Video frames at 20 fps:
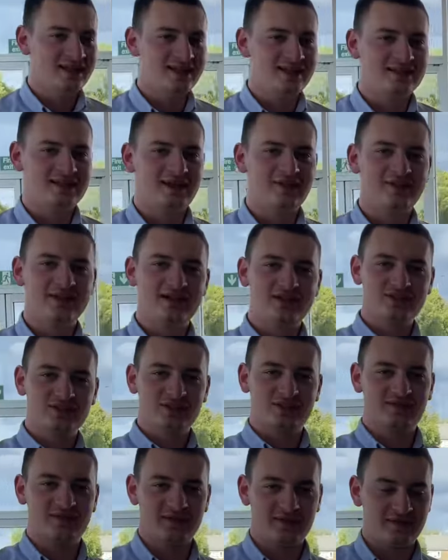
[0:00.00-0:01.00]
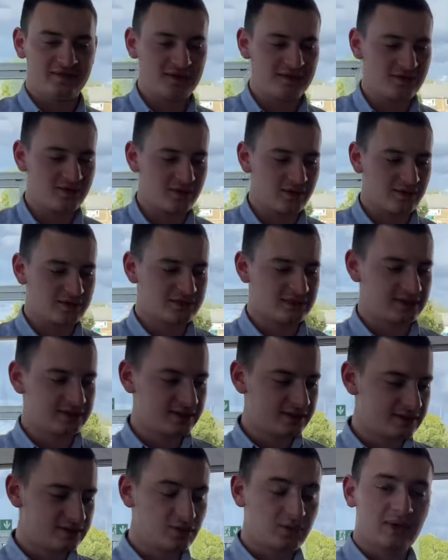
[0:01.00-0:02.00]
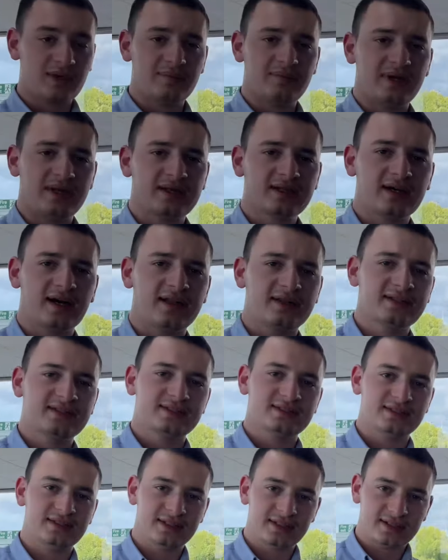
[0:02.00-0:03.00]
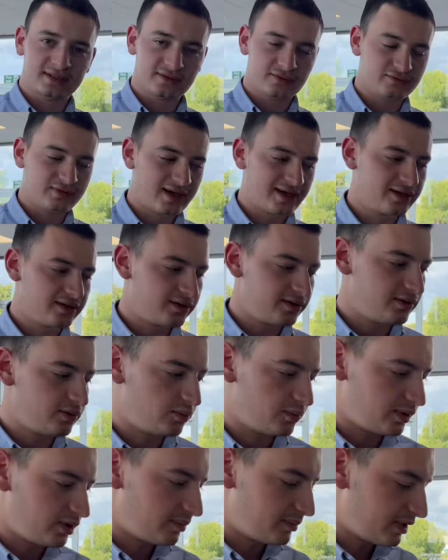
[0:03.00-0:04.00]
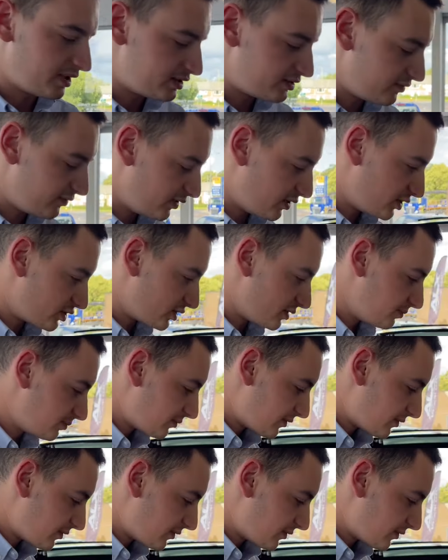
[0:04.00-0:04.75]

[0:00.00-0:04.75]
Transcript: Now the XJ50 of course is, is quite a big car, this is the, the regular wheelbase version.